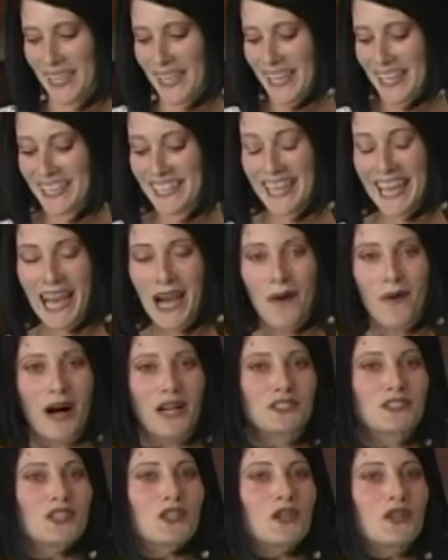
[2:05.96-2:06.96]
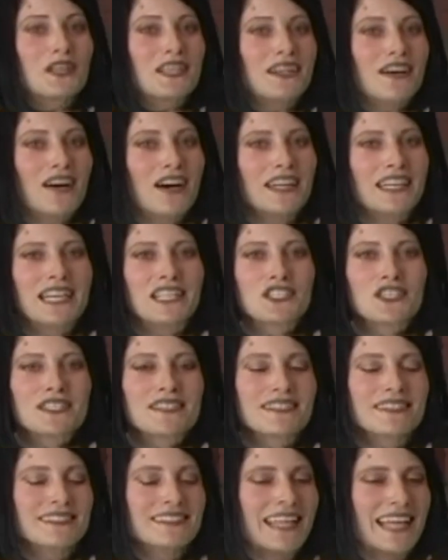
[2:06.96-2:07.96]
Now I'll turn it on and
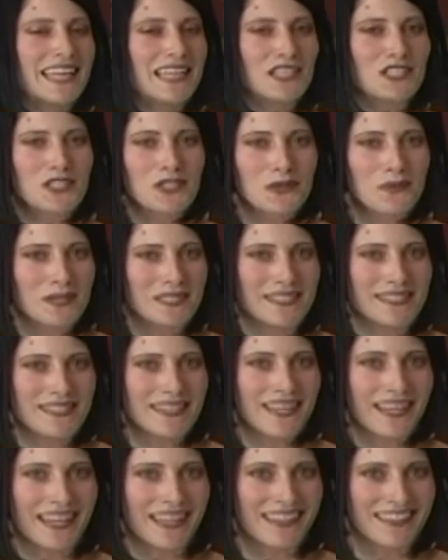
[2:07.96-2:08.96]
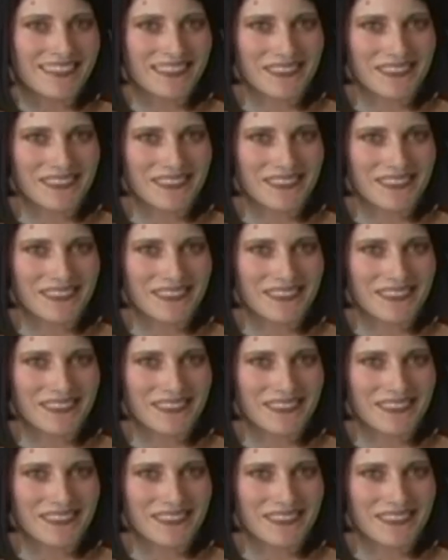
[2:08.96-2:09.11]
just let it do its thing.